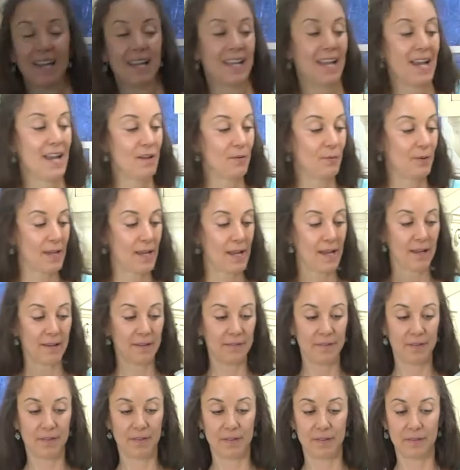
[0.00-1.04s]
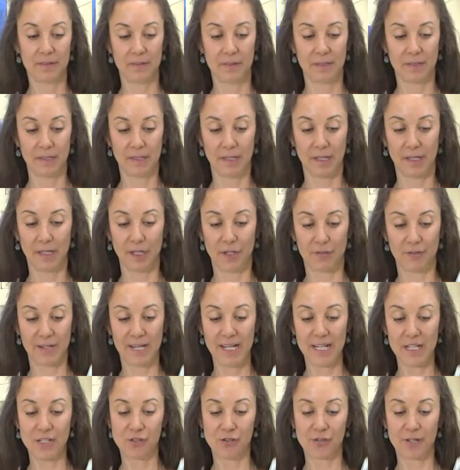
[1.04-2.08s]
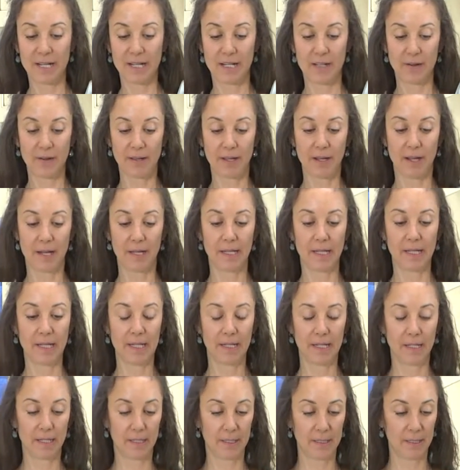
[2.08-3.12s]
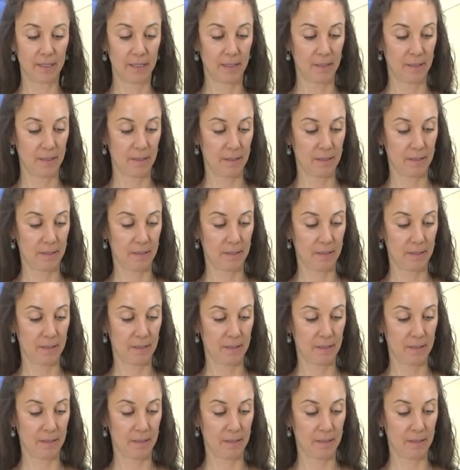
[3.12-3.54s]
again, we have a green drink going on here,